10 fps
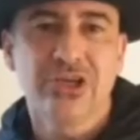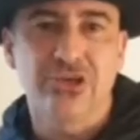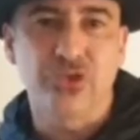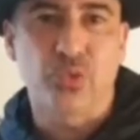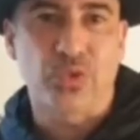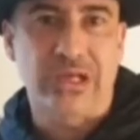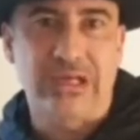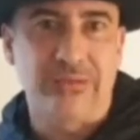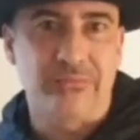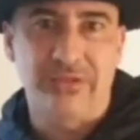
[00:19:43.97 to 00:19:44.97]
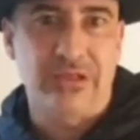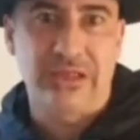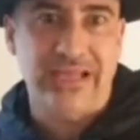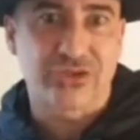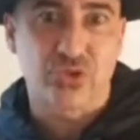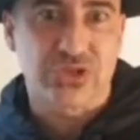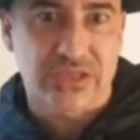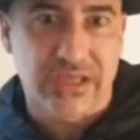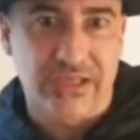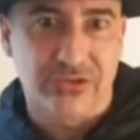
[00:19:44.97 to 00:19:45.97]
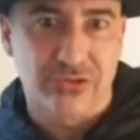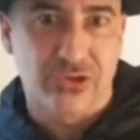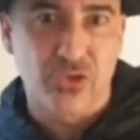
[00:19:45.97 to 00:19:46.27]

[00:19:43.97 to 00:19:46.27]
you really like to see it.